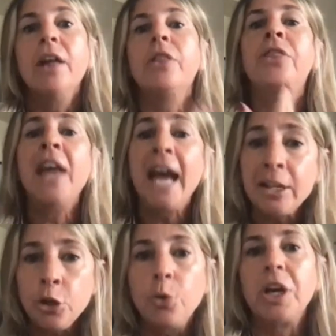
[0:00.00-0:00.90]

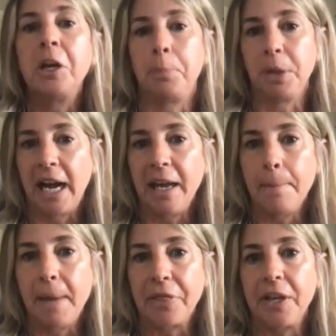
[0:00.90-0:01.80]
Then you can apply a
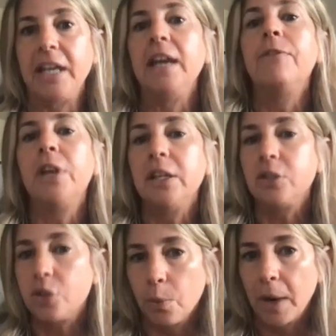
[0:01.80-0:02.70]
method if it
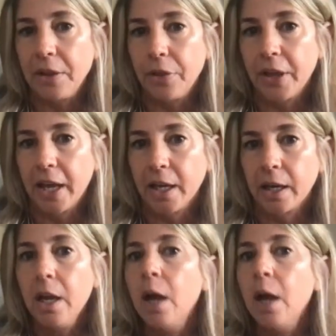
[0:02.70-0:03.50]
is the right thing.